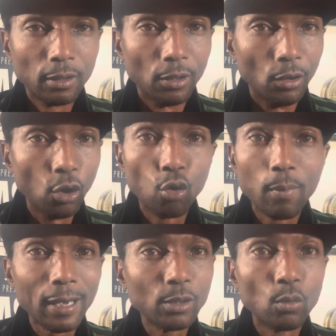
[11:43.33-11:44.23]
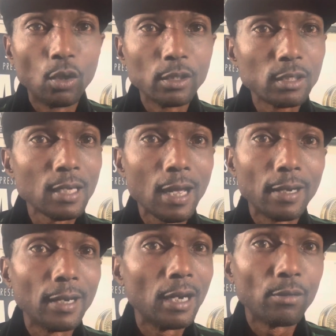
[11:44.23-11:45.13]
Nobody wanted to sign
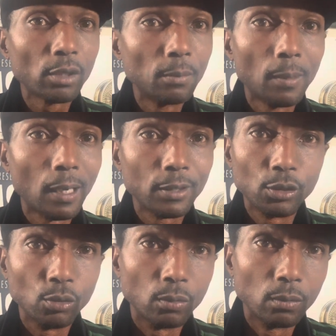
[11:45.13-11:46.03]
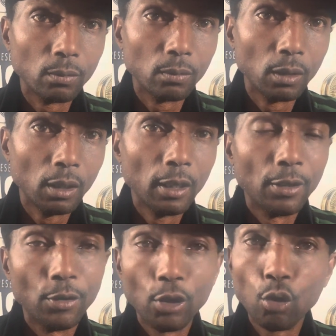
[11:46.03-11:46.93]
Erykah Badu.
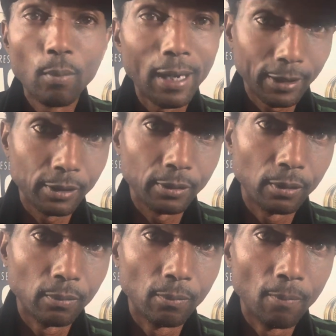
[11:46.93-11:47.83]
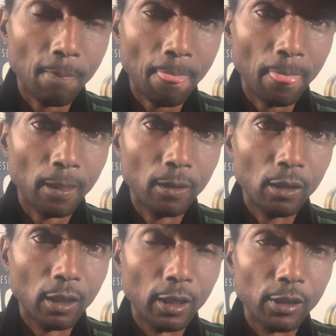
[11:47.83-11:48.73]
Nobody.
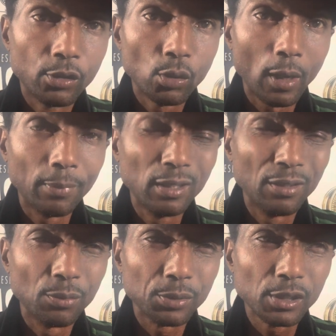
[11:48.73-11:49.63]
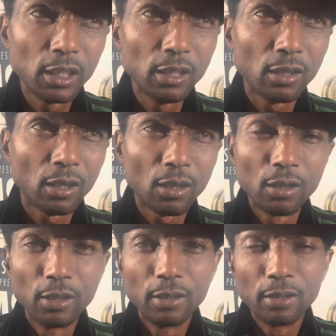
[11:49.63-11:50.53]
Until I believe it was Kedar.
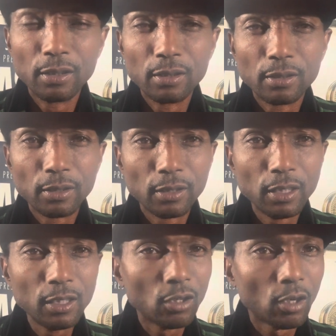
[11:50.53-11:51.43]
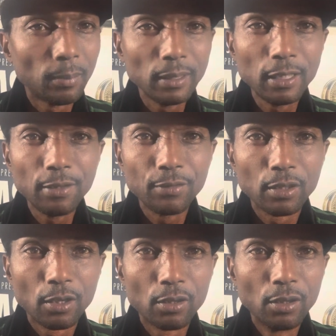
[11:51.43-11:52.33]
Kedar believed in
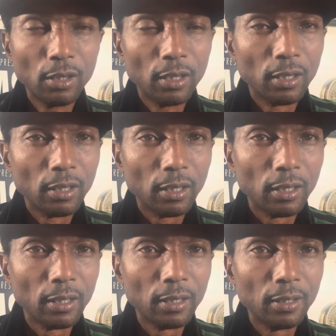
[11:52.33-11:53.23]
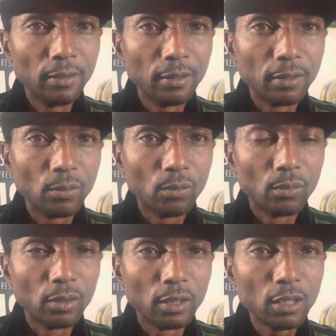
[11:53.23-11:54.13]
her, and
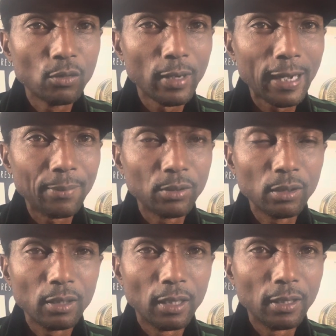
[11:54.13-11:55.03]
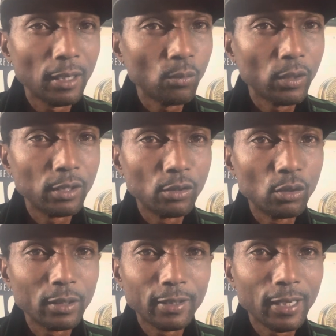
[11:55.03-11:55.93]
he grabbed her, and they went and
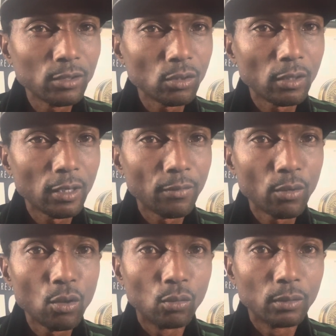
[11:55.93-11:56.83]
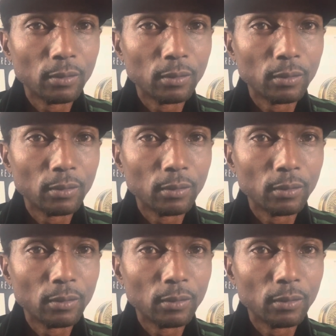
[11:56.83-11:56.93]
did things on their own.